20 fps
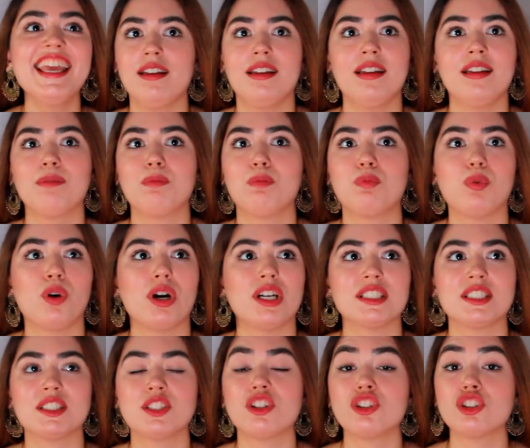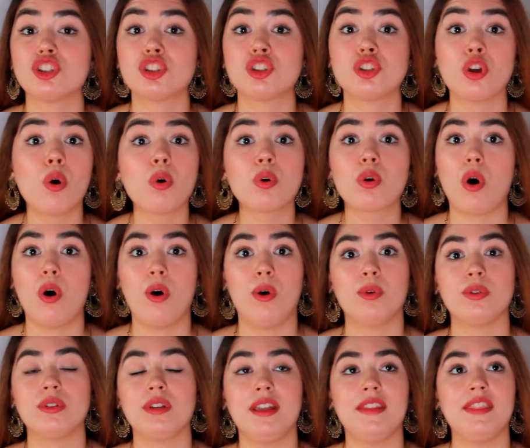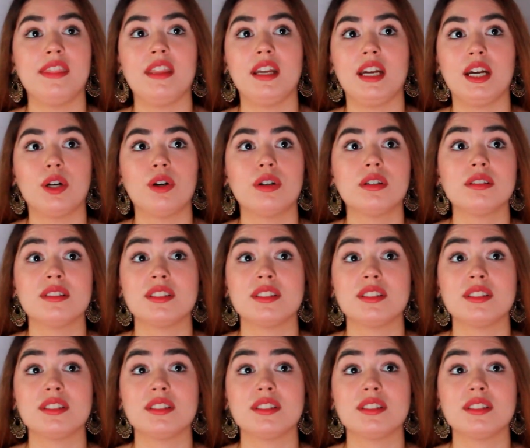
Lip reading: It was so cold in there,